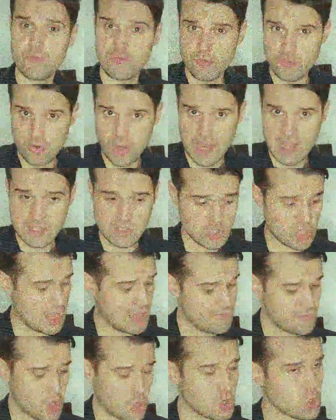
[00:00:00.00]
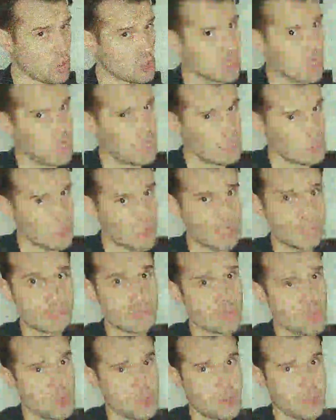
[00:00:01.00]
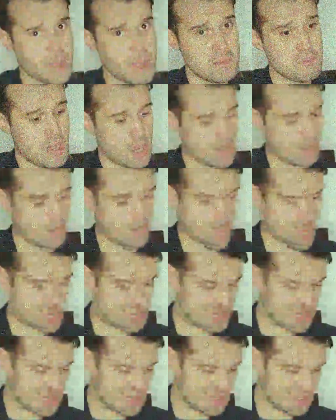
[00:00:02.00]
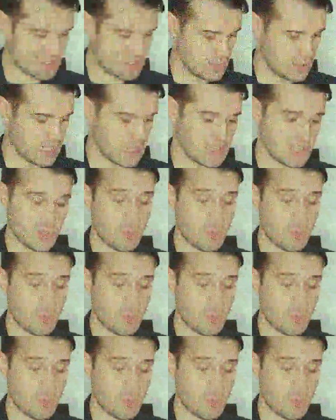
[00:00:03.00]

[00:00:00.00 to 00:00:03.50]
The phrase, "if you gotta eat, it's gotta be McMurty's," is